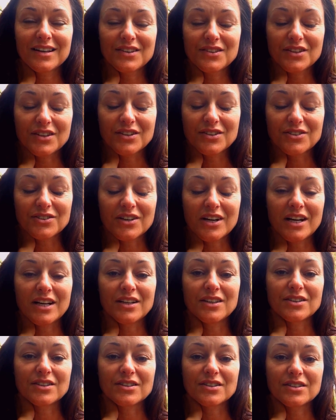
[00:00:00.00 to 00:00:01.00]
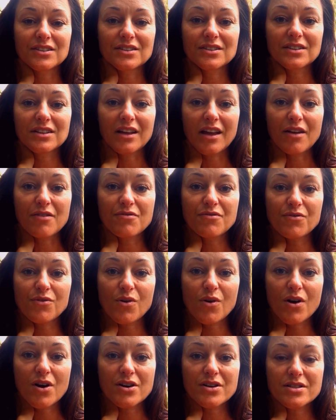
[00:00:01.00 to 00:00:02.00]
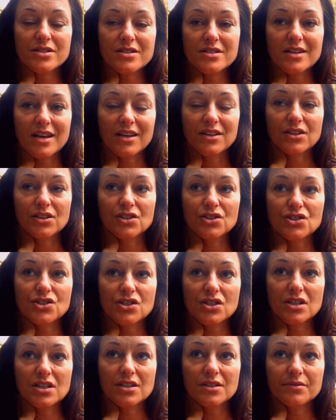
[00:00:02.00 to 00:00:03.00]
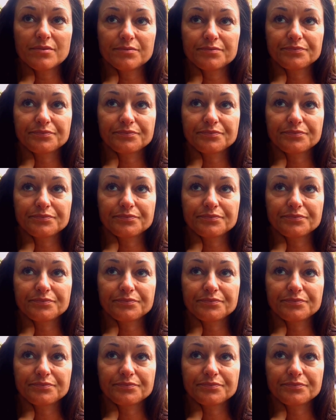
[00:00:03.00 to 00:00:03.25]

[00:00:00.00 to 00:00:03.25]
the greater life force energy.